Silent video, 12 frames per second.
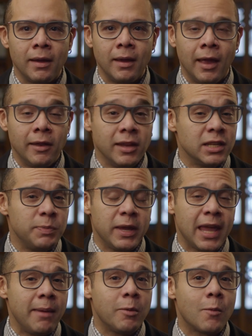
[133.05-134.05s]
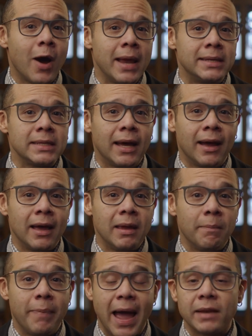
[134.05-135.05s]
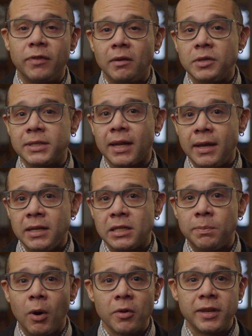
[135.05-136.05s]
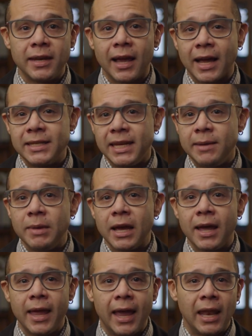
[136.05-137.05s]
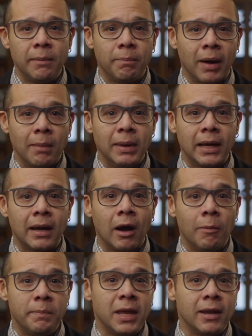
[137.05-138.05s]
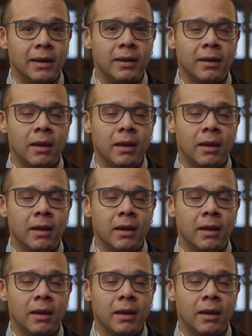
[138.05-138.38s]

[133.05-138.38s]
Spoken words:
And these became quite impactful studies, both in academia and public opinion.